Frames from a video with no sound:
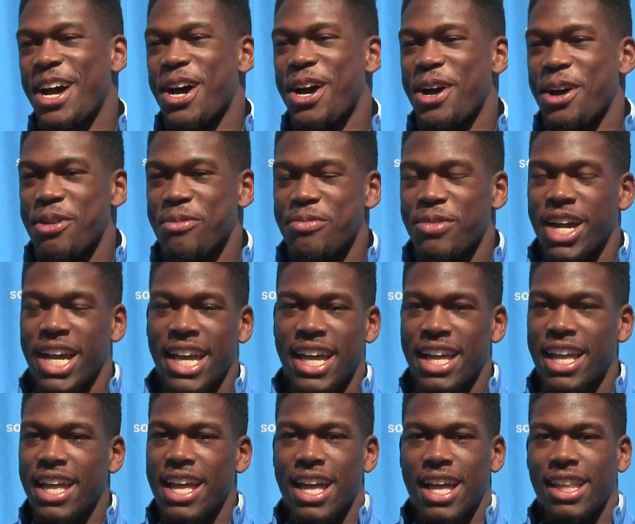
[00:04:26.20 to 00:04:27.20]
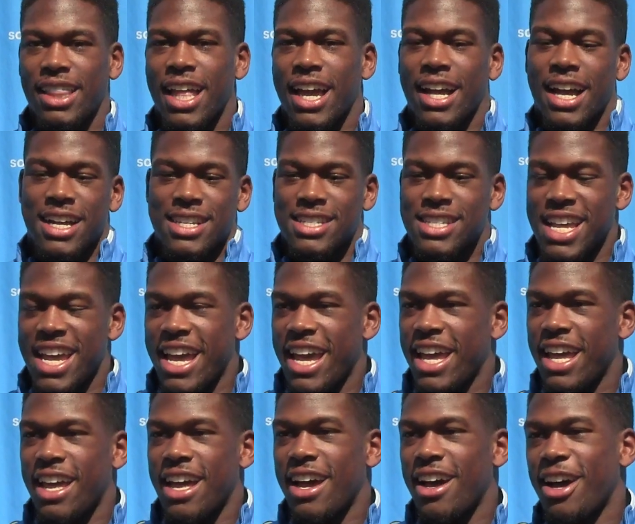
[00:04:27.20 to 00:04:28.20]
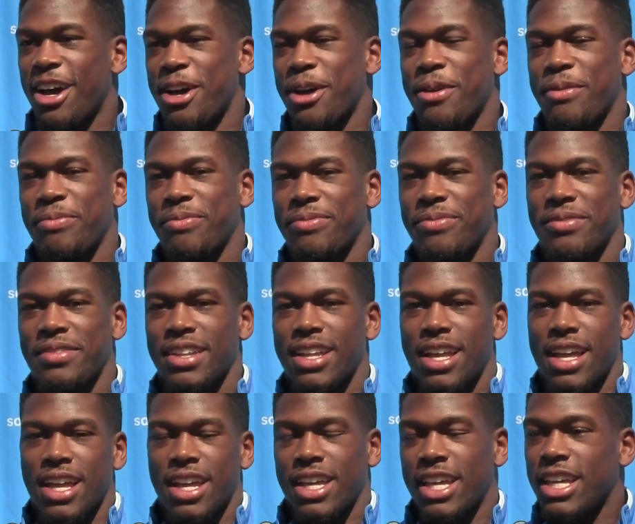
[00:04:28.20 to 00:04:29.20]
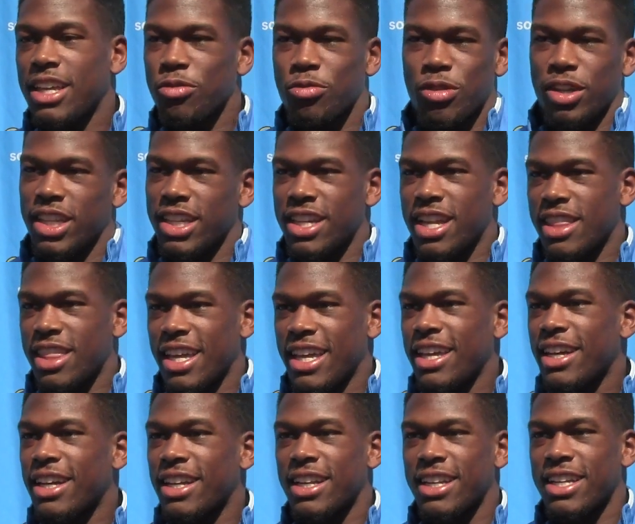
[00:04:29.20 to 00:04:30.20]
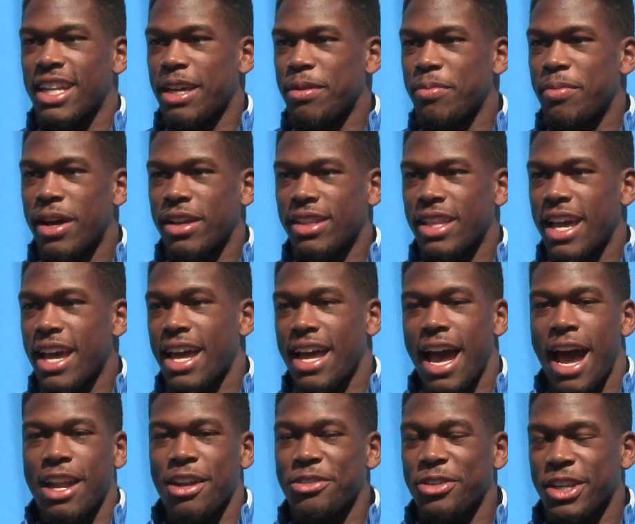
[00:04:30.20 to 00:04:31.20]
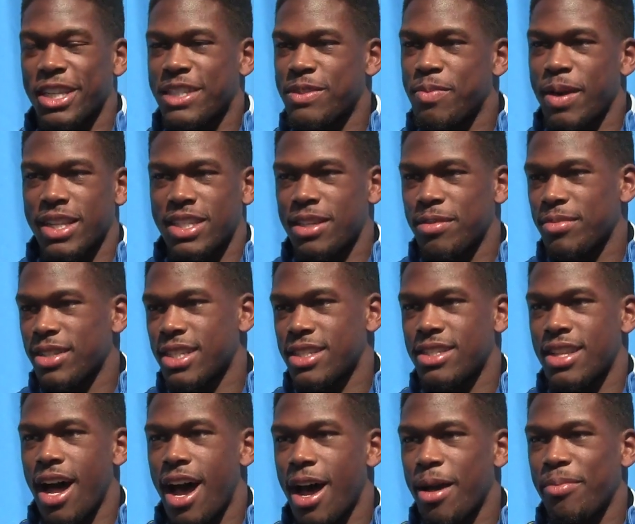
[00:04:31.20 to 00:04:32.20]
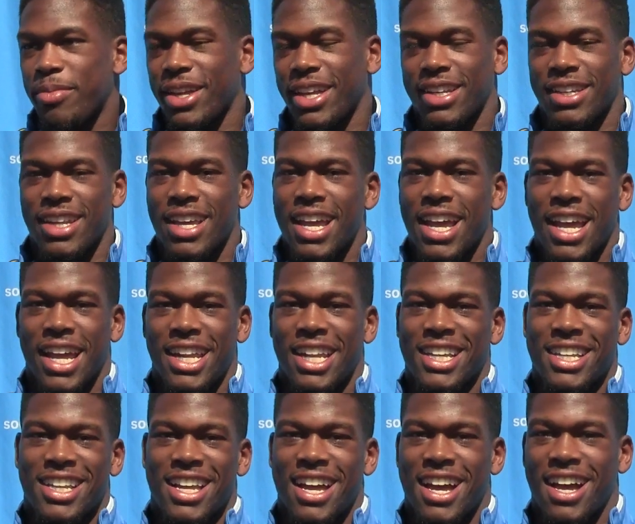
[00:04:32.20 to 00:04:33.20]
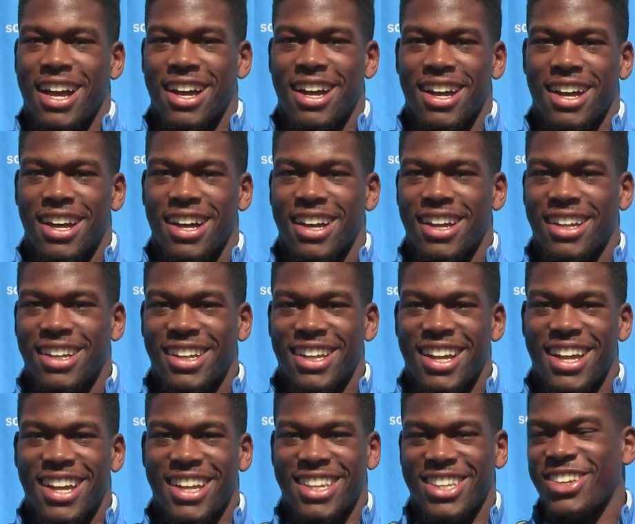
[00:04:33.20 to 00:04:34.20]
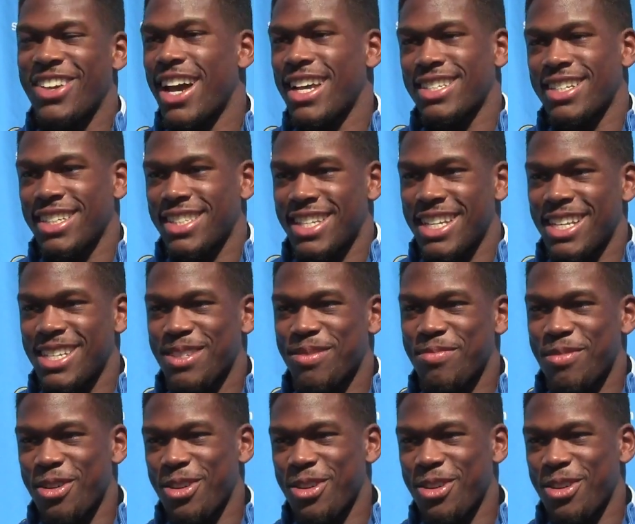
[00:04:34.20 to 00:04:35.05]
um, but like I said, um, he really nothing he could have did about that. I don't want to expect him to stop, and, and it, uh, you guys could tease him